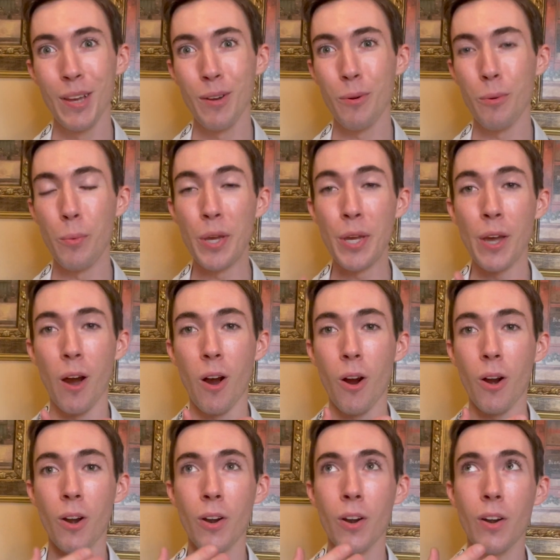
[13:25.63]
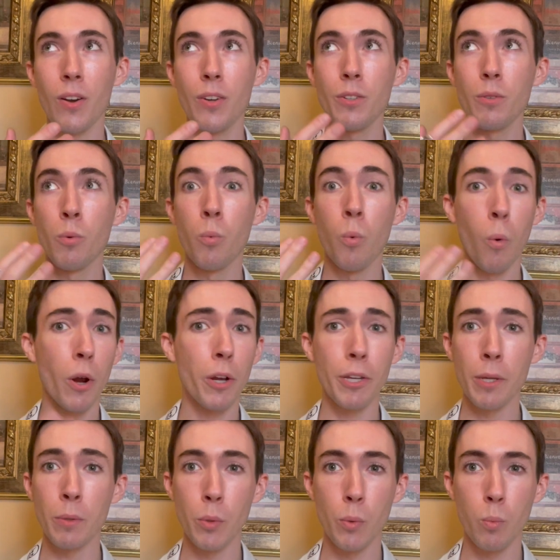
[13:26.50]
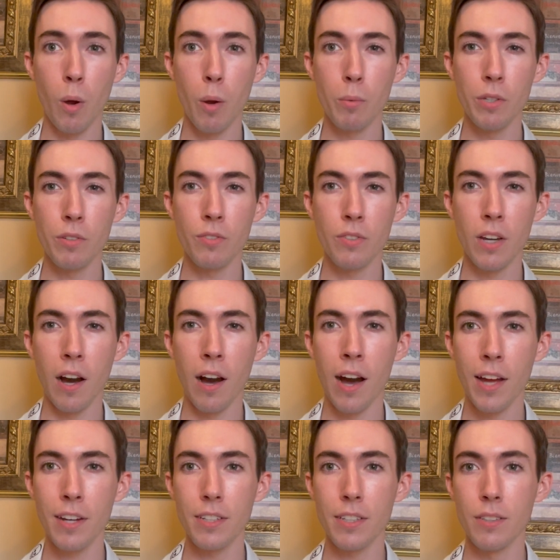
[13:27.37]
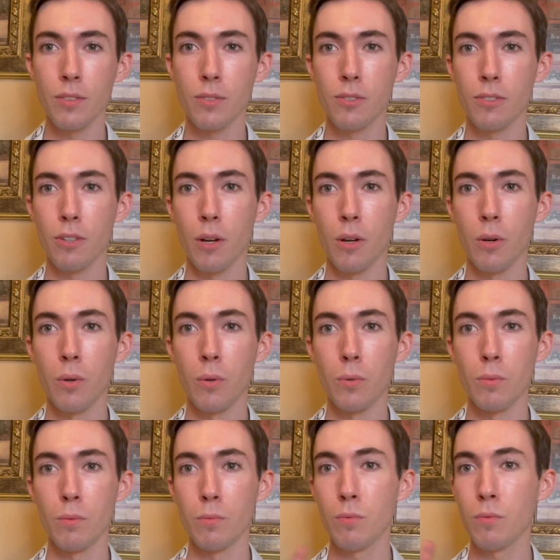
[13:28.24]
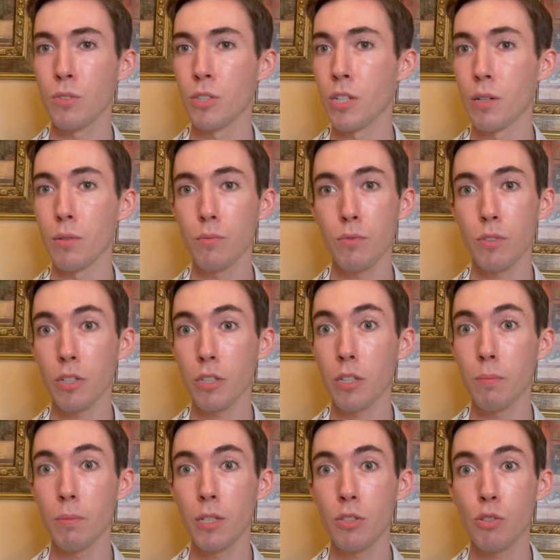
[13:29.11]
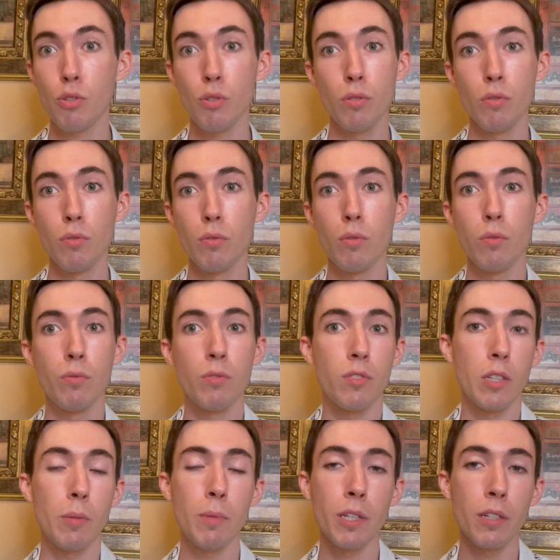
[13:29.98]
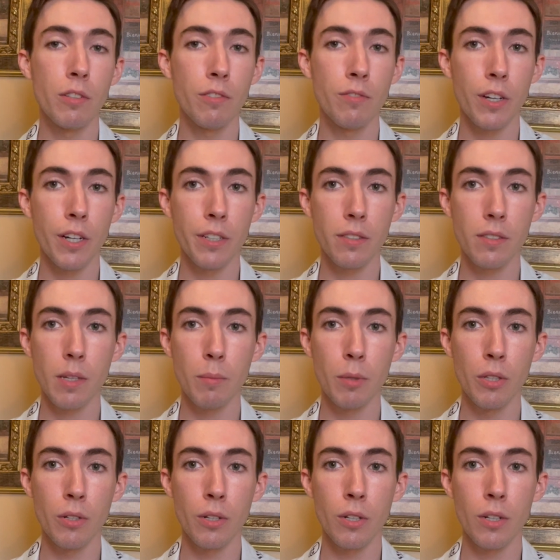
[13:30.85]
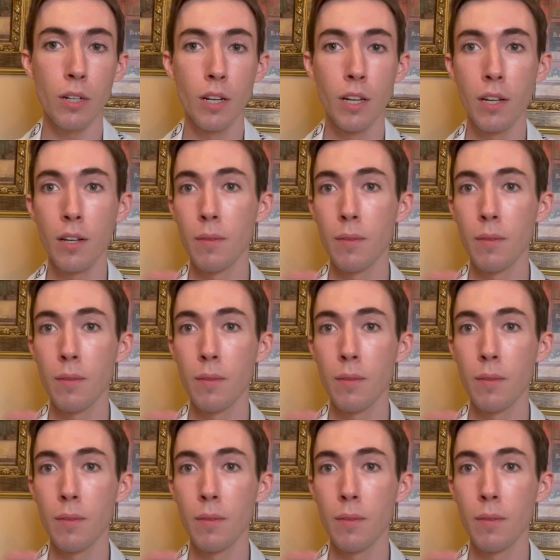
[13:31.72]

We are working with what we've got, and so, you know, there could be two seemingly very similar